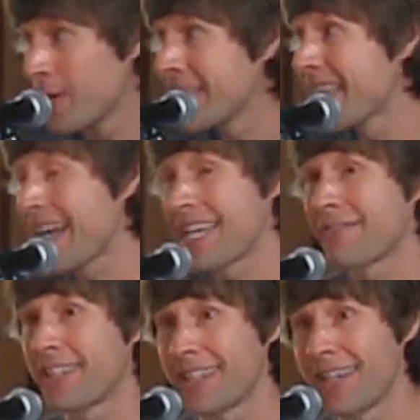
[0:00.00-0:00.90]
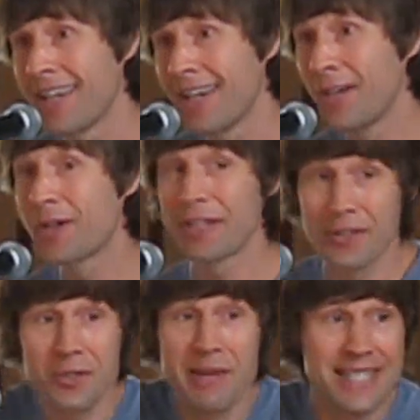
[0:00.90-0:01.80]
who is that gifted, who can
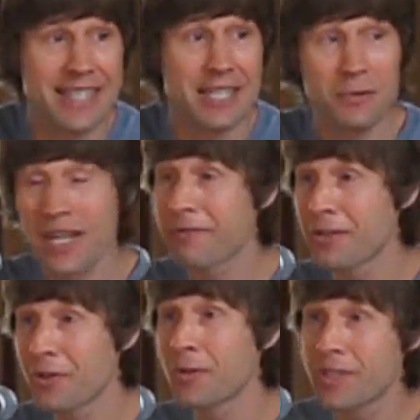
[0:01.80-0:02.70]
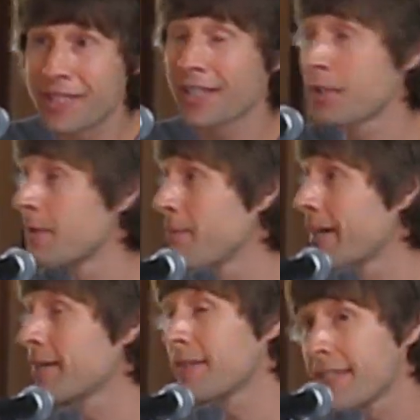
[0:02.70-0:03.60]
do basically whatever you do, just a little bit
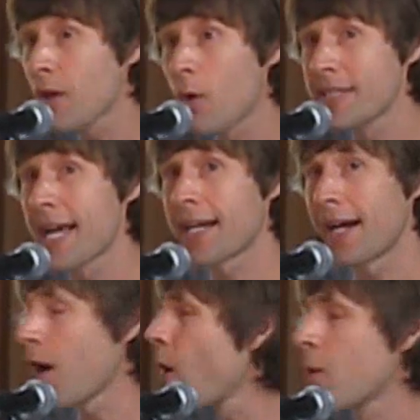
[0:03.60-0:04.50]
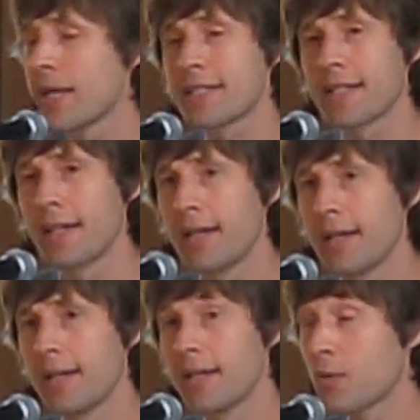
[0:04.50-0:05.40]
better. There is always that guy, always.
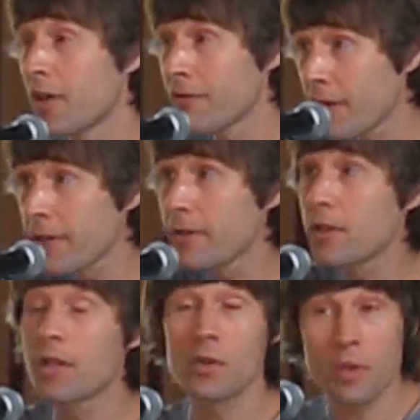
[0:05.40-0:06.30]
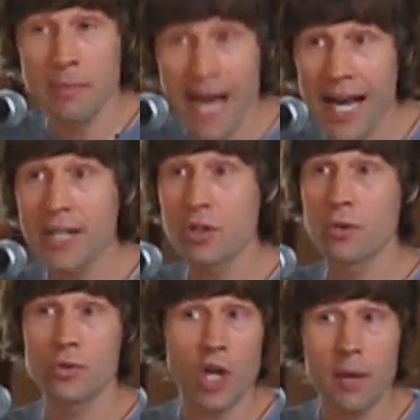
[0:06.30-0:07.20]
There's one in front of you, there's one behind you,
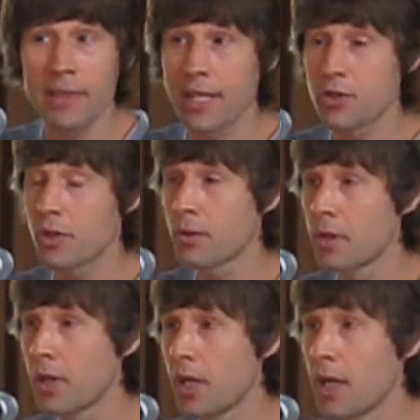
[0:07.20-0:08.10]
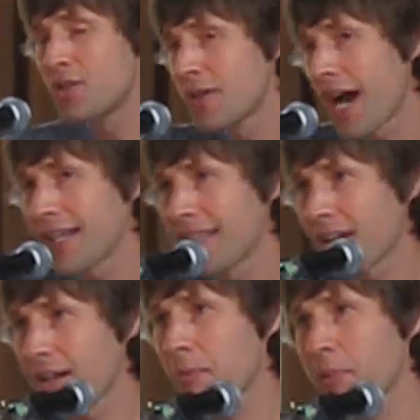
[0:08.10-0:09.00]
chomping at you. You got to get
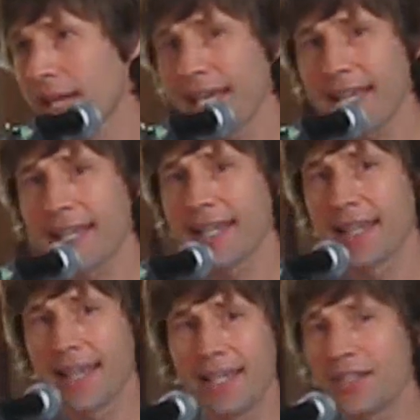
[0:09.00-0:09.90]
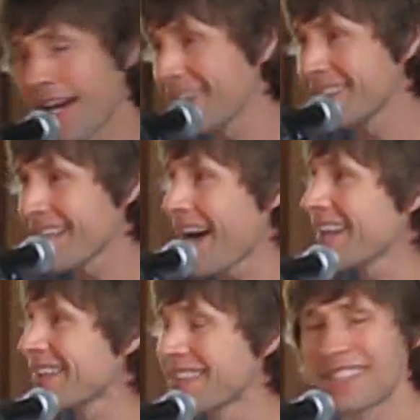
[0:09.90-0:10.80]
on a plane, and you got to
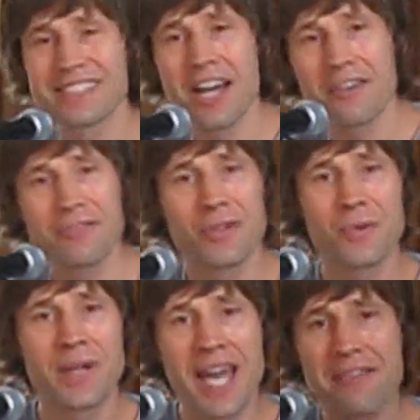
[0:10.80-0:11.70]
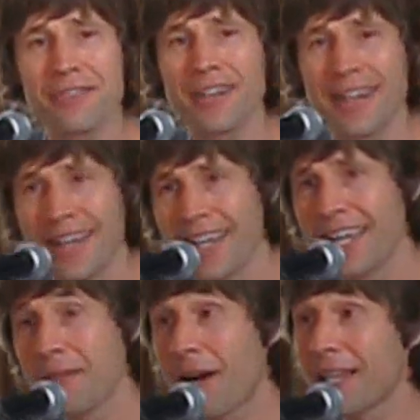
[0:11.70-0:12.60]
sign all this stuff or whatever.
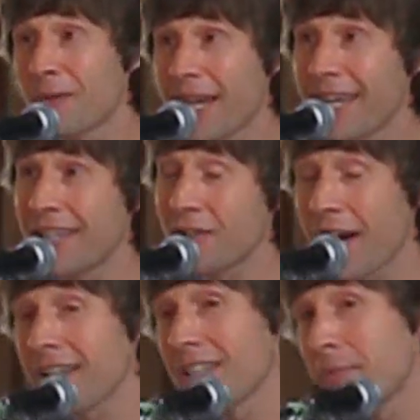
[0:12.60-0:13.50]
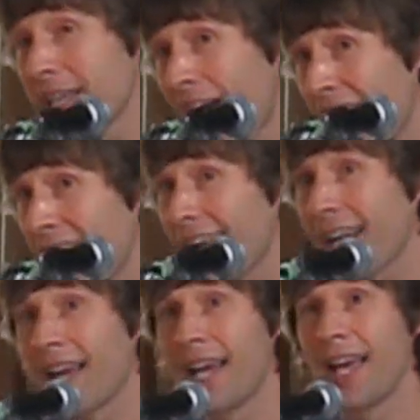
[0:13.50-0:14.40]
And by the way, try not to be high,